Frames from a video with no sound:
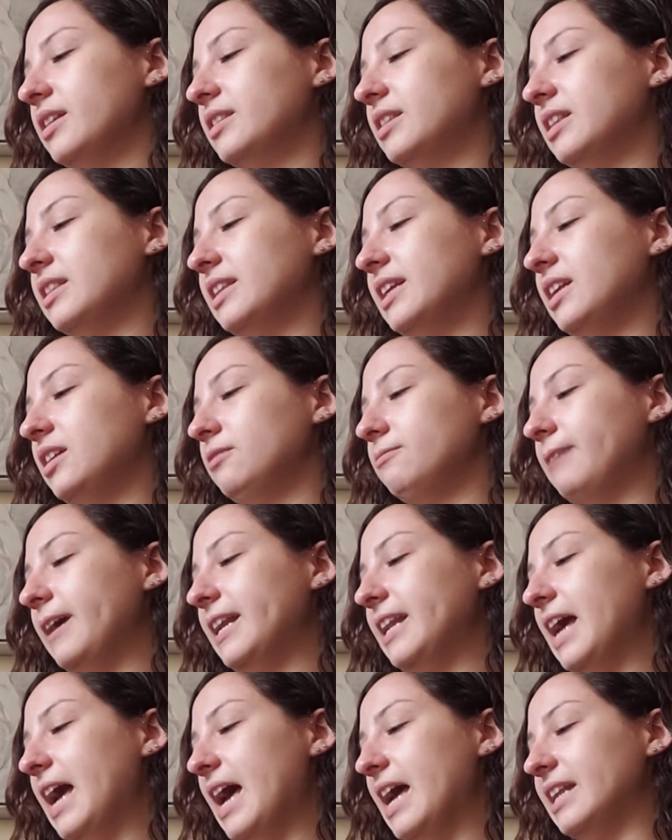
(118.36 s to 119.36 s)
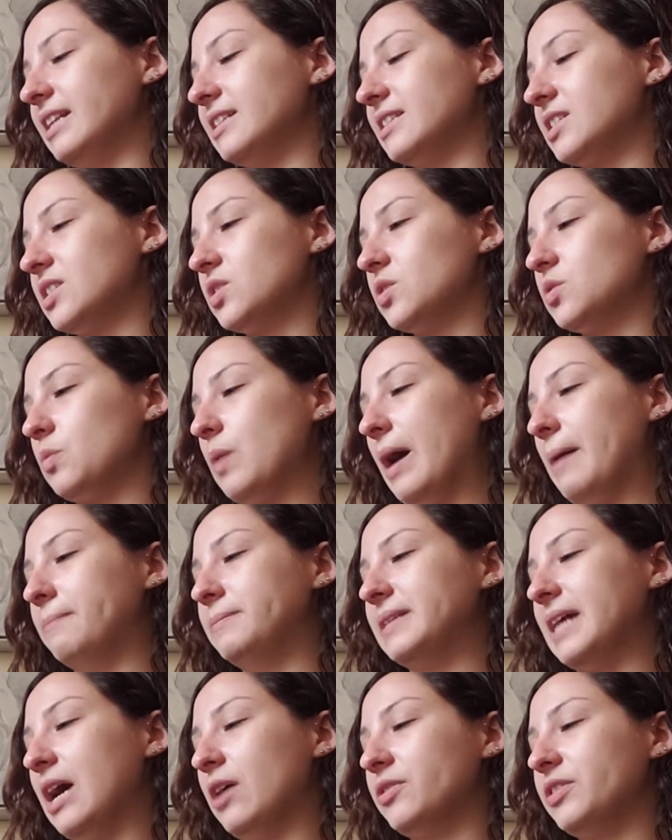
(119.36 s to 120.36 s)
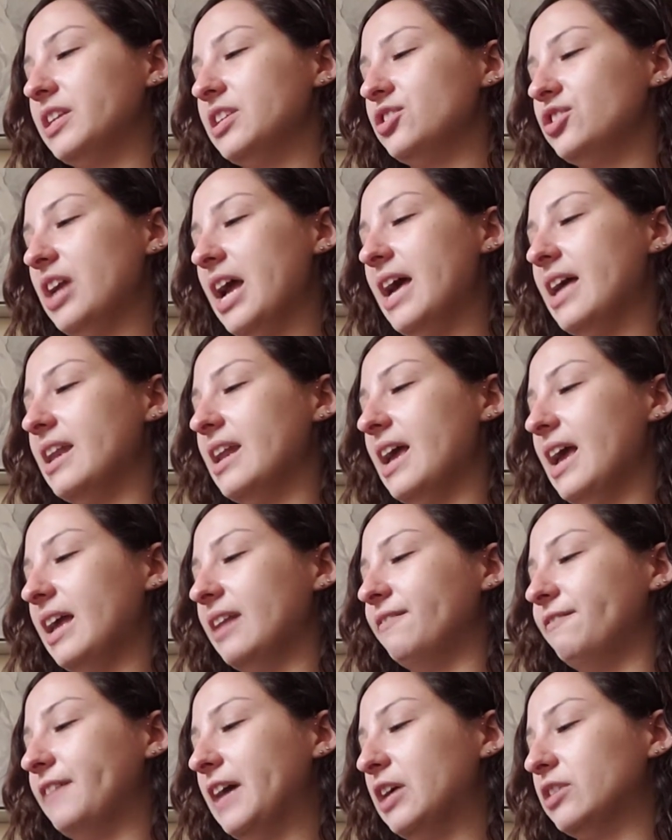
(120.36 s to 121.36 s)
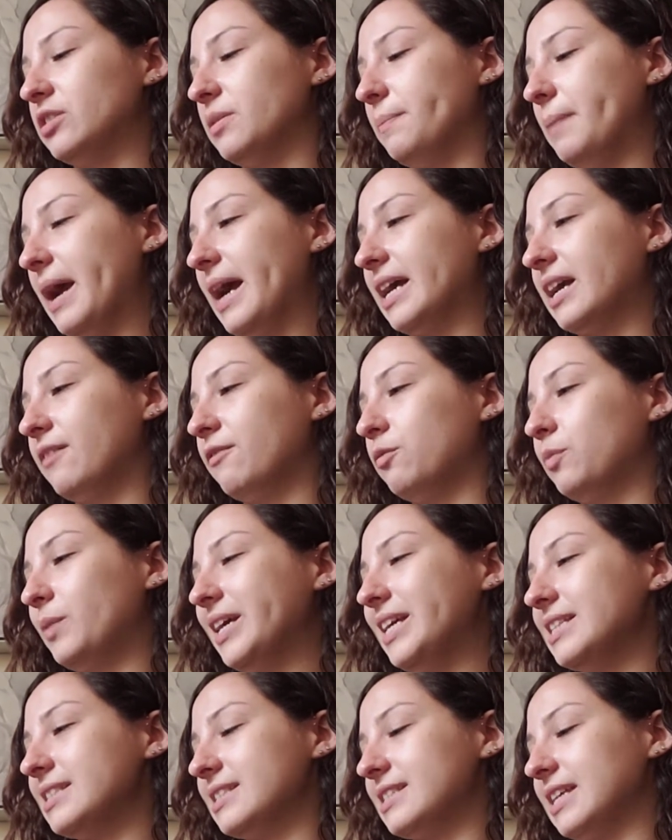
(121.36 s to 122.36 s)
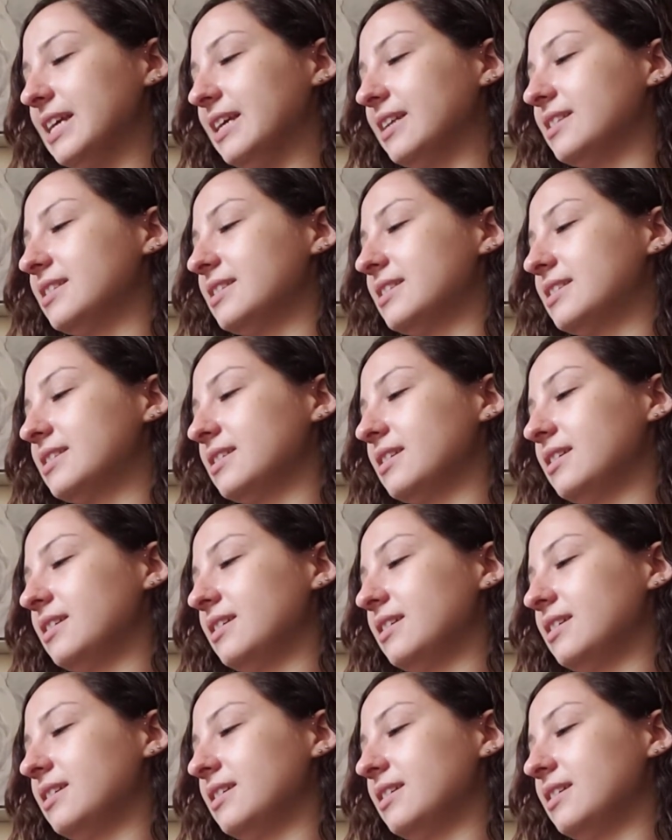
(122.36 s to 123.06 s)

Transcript: the little red hen swept out the shed and found a bag of wheat seeds.